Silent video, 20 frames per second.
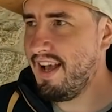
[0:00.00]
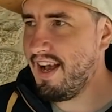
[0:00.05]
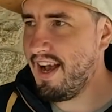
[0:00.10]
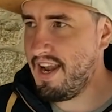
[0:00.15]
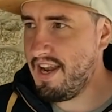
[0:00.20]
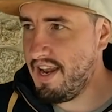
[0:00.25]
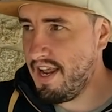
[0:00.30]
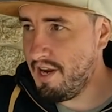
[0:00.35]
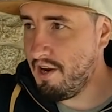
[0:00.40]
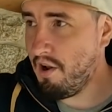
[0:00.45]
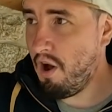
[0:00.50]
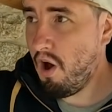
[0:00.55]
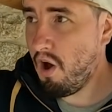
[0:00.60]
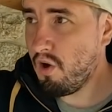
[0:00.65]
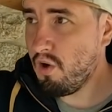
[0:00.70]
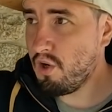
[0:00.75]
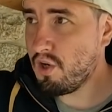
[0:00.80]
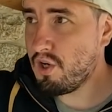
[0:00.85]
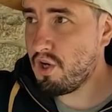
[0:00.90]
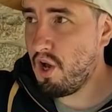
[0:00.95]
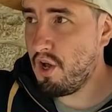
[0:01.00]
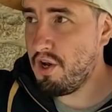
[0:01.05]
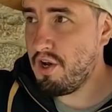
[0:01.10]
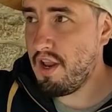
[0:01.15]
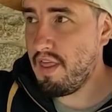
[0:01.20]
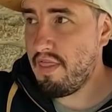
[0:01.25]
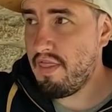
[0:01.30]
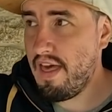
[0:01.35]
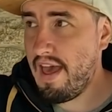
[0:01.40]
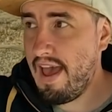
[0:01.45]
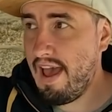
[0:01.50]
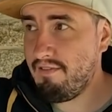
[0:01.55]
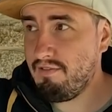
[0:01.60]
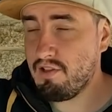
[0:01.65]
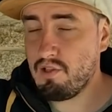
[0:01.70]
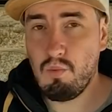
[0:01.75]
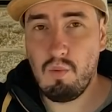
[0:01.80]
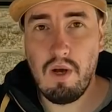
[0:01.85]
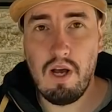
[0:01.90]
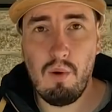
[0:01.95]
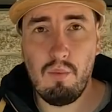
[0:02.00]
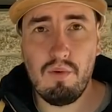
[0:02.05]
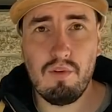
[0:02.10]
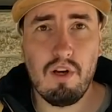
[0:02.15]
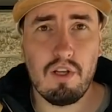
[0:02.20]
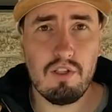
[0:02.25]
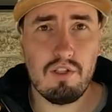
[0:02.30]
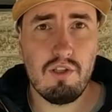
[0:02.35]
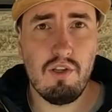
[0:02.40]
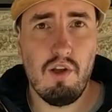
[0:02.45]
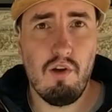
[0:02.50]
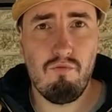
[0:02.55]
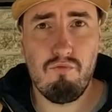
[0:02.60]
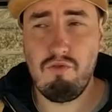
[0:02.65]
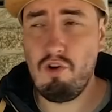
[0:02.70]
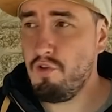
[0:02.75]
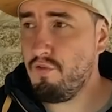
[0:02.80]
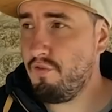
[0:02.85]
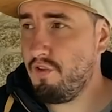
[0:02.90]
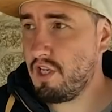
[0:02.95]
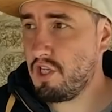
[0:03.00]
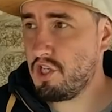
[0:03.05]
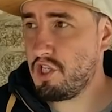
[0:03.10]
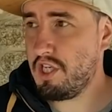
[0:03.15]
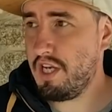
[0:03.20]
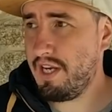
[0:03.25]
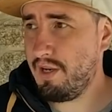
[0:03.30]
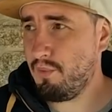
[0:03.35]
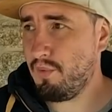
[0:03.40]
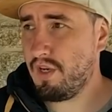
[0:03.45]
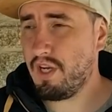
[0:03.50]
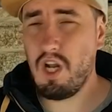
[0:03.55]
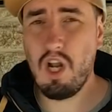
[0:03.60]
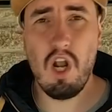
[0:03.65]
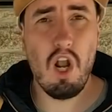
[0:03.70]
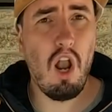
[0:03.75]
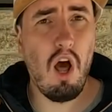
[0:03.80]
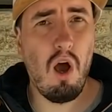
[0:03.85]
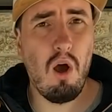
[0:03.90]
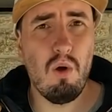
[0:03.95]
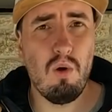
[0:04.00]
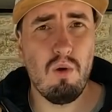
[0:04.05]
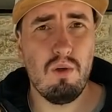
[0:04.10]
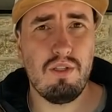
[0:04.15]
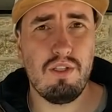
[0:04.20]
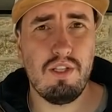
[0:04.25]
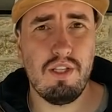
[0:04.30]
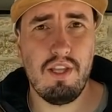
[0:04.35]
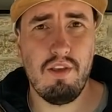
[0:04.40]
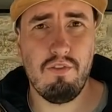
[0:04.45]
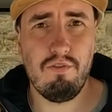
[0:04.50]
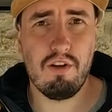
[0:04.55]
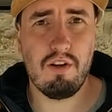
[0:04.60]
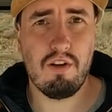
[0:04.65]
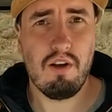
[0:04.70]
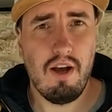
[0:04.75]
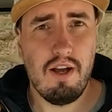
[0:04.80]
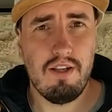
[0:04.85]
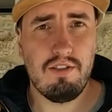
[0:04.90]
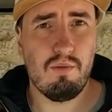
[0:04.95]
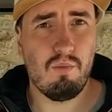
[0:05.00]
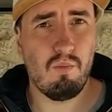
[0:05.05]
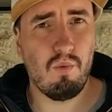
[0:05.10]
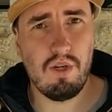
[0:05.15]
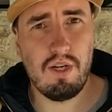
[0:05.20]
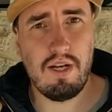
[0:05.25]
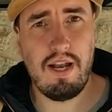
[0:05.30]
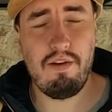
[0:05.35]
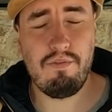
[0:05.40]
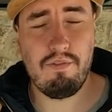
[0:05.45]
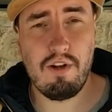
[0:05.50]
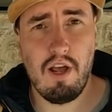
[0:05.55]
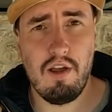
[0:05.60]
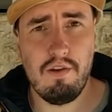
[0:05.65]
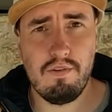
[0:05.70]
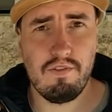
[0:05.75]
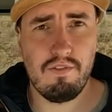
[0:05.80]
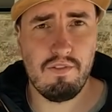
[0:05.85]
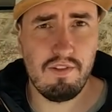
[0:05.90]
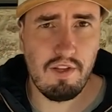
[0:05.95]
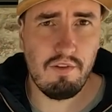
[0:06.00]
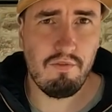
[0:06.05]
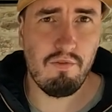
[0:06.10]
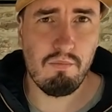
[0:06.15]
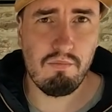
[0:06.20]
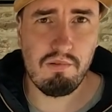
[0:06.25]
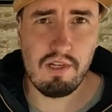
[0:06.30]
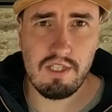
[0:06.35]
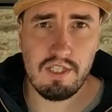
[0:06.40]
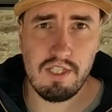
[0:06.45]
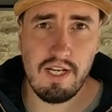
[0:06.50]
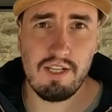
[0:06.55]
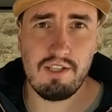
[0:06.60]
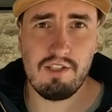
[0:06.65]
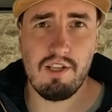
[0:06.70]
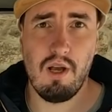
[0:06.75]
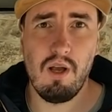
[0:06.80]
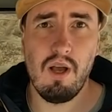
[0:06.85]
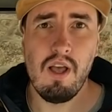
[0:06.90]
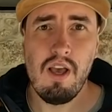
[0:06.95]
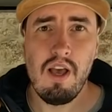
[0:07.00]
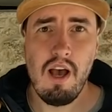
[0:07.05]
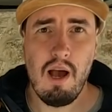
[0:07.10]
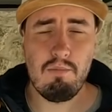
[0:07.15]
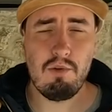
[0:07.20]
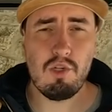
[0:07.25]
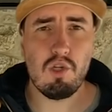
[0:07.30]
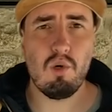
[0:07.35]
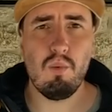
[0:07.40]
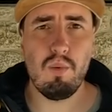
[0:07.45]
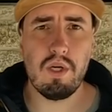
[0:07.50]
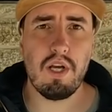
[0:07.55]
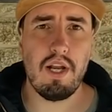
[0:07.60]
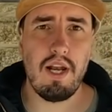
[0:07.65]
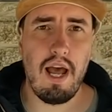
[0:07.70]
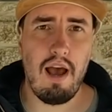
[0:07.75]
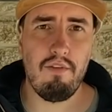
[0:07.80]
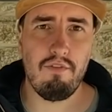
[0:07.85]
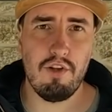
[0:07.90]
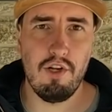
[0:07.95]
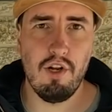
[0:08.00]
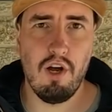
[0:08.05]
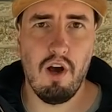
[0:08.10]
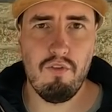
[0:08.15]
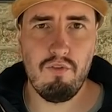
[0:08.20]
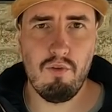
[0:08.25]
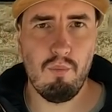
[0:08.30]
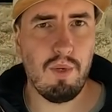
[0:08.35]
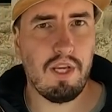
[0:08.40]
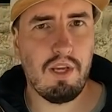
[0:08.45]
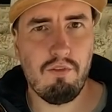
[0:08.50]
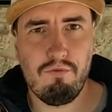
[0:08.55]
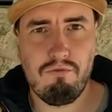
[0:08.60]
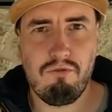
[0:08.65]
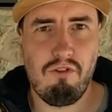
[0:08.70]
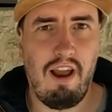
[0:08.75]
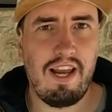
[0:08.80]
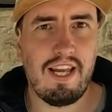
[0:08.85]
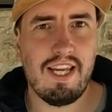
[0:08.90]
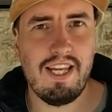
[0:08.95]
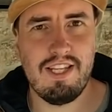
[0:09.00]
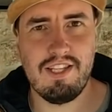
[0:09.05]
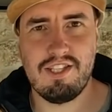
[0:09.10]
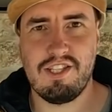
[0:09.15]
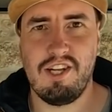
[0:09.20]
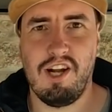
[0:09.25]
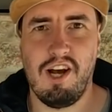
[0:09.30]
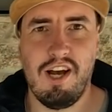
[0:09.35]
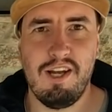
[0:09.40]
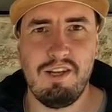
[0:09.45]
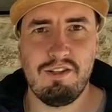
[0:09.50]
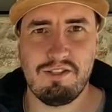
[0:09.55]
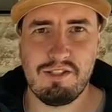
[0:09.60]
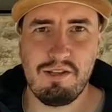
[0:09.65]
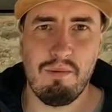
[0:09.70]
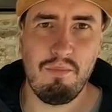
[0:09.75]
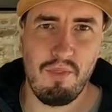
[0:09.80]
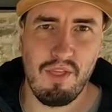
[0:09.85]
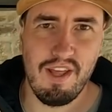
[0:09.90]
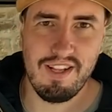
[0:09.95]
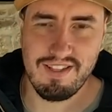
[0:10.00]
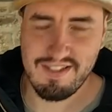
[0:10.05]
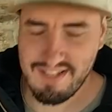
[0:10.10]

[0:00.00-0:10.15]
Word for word: and then I'll look under there as well we've got a roofing sheet with loads of different kinds of wood left over from different projects so I'm sure we're going to have enough and we can Frankenstein something